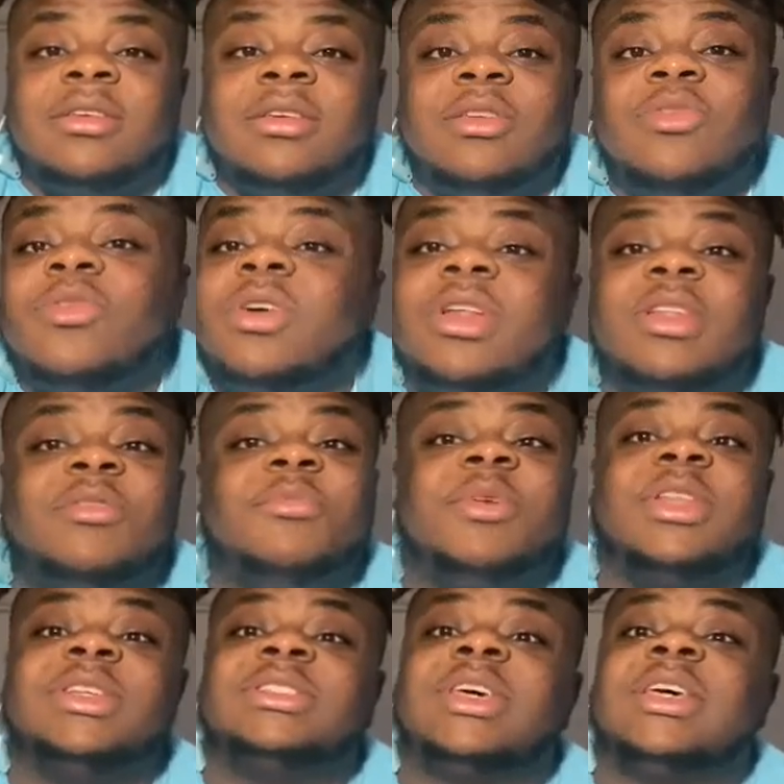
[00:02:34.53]
You couldn't even be in
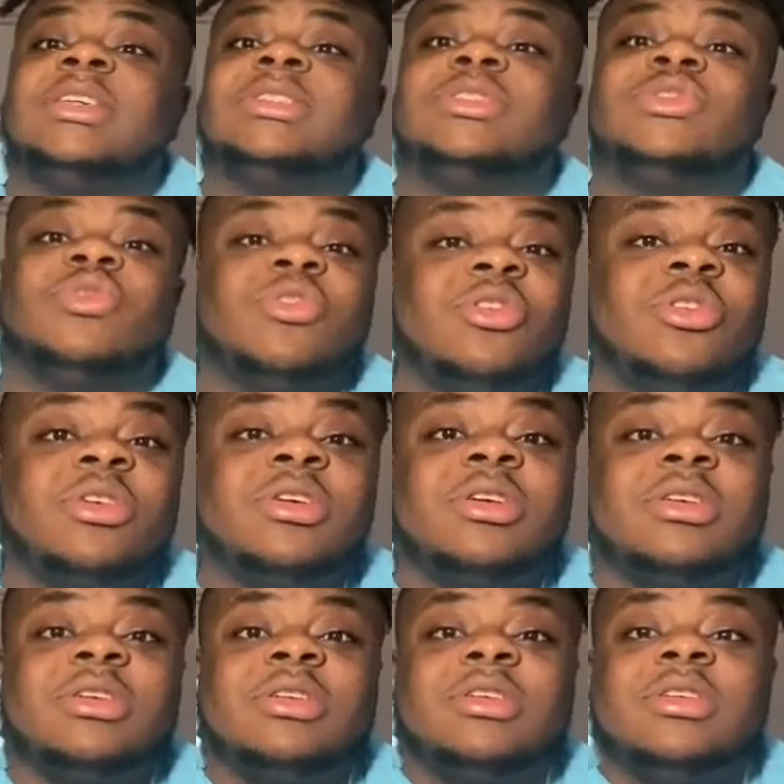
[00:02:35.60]
the same store.
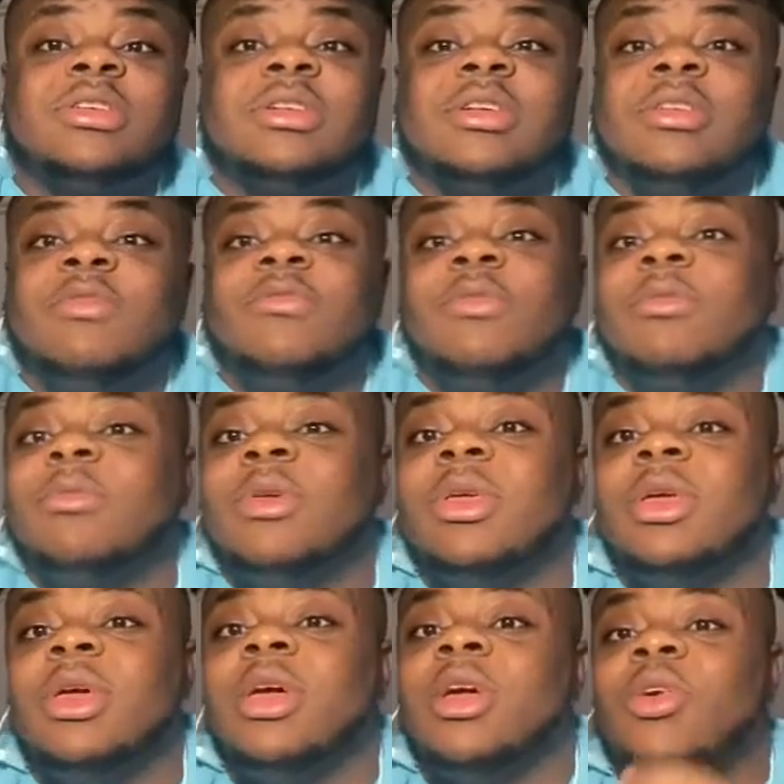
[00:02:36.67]
You feel me?
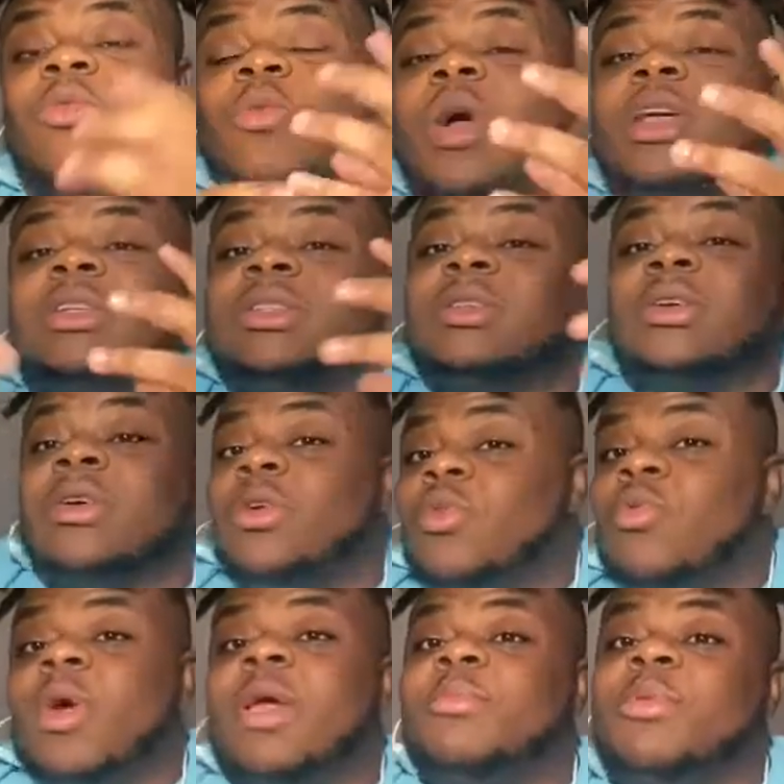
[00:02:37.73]

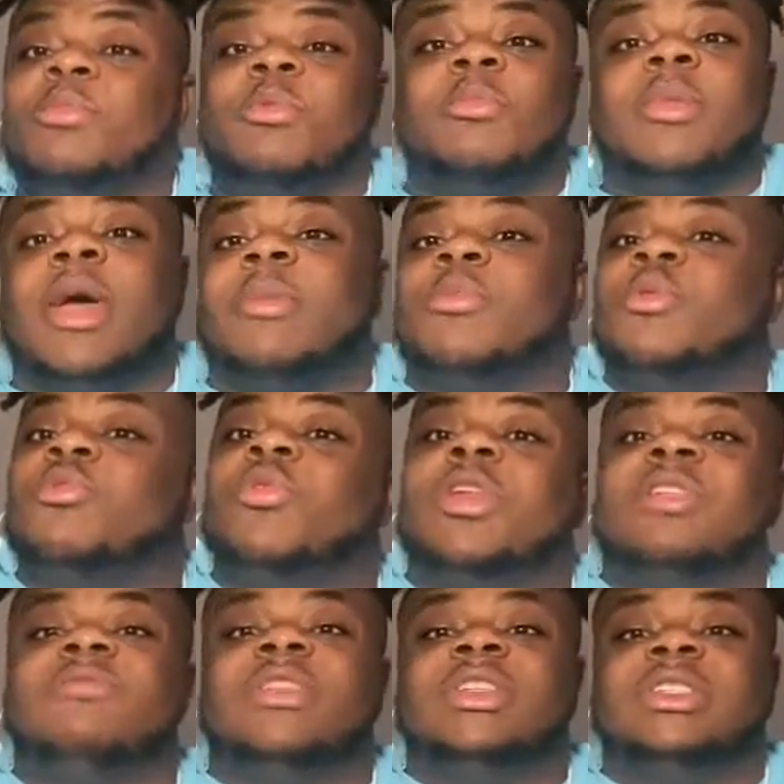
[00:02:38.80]
White people and black people weren't
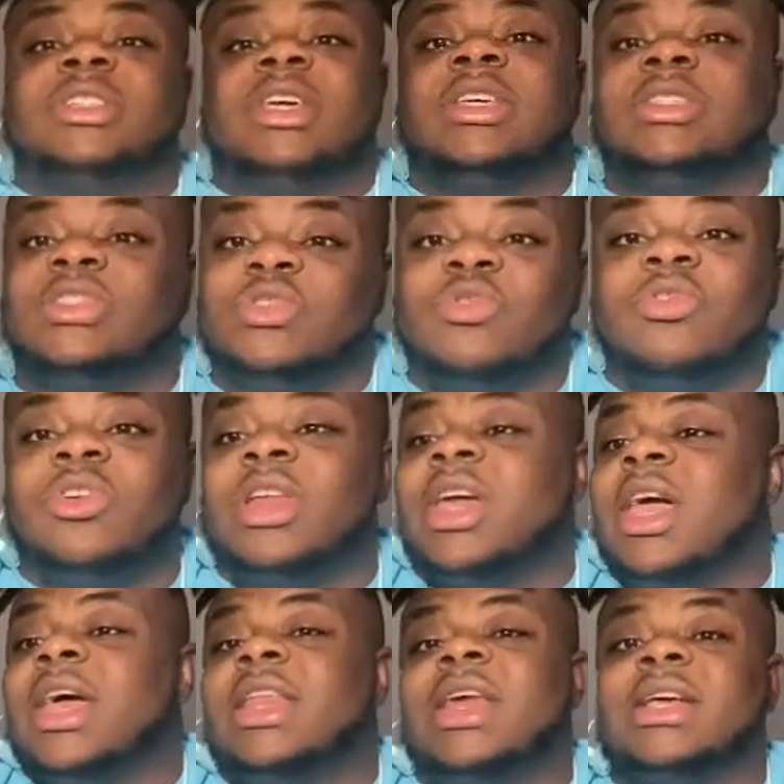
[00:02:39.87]
even in the same store. They
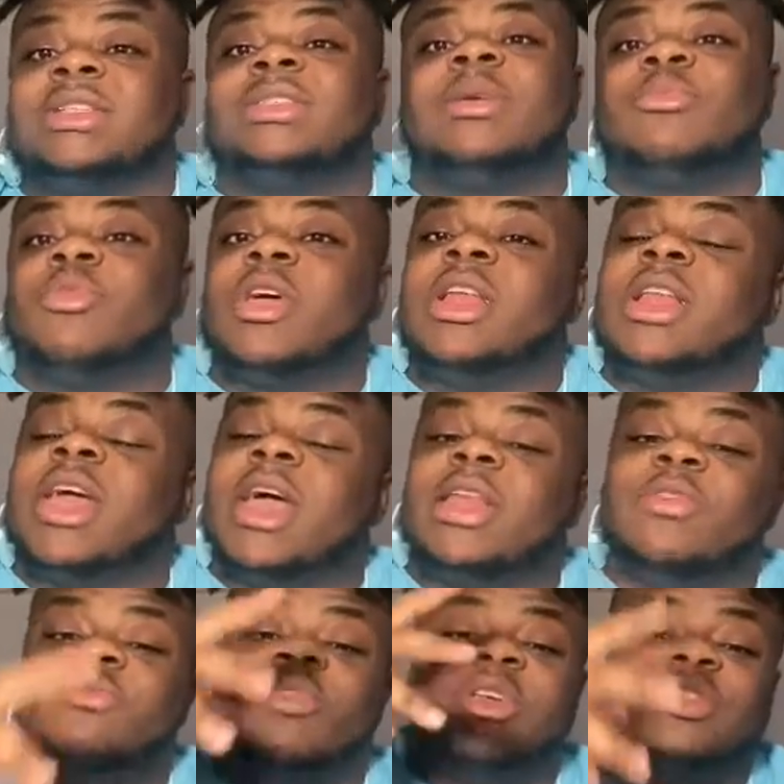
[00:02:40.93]
had that separated. They had the
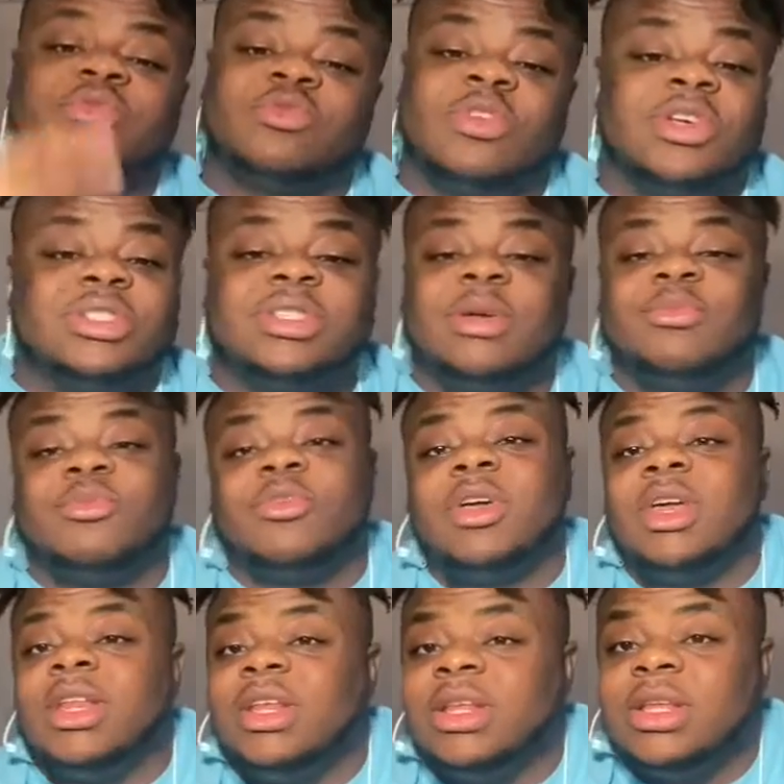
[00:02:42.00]
restaurant
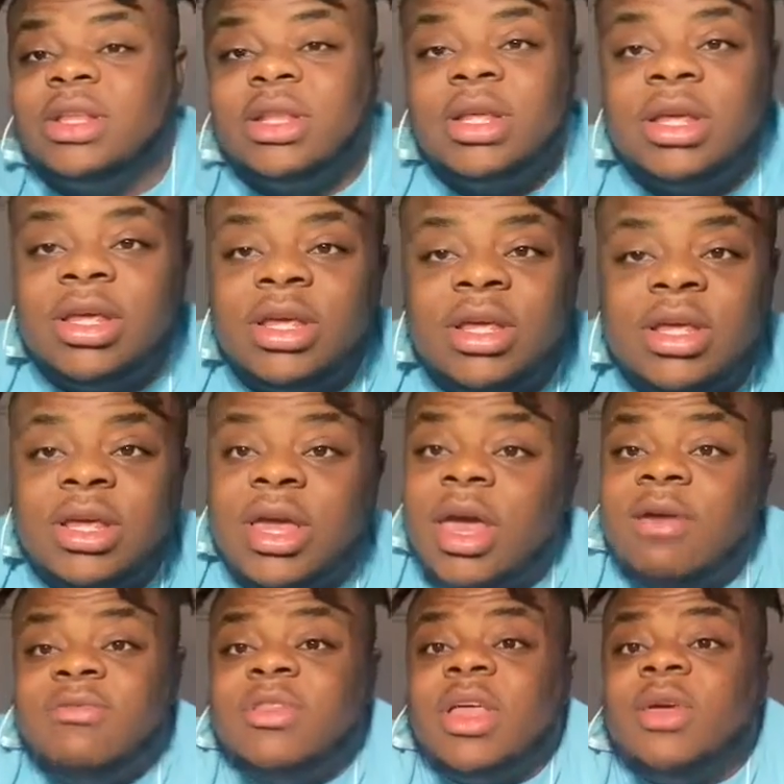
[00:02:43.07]
separated.
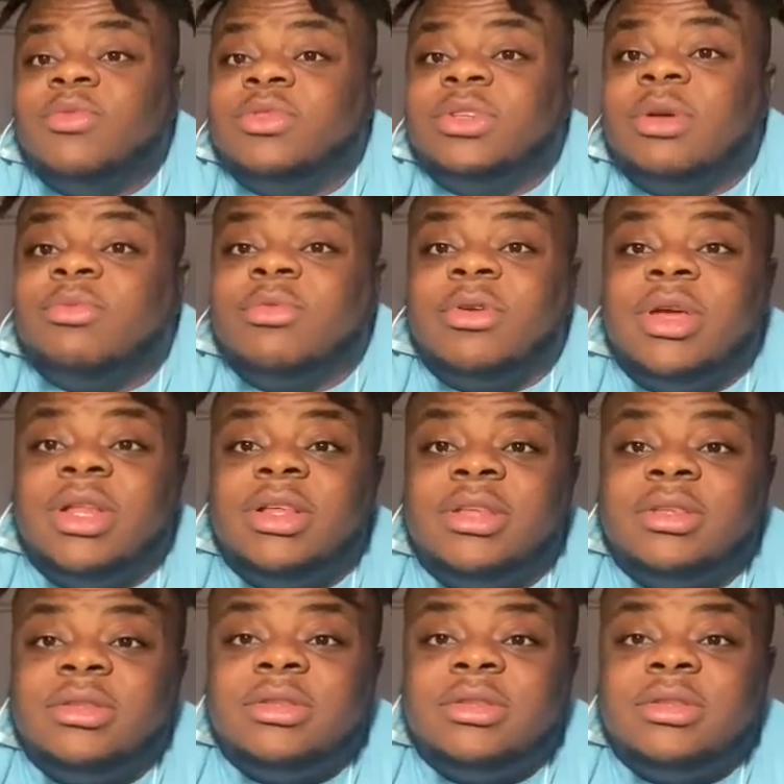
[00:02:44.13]
Everything was separated.